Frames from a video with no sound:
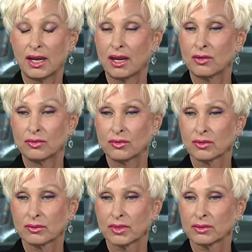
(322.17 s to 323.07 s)

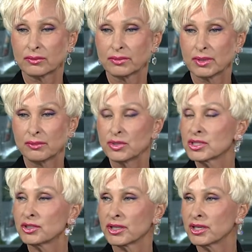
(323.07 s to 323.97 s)
how
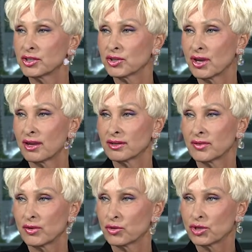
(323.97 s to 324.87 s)
musical ear you have
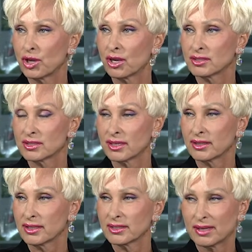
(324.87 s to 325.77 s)
or not, I
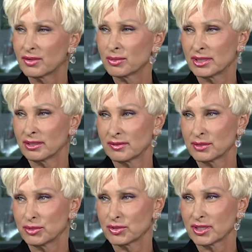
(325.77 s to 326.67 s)
think everybody
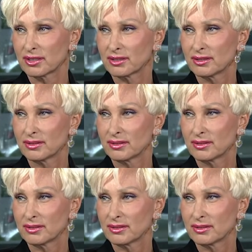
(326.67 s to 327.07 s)
loves music.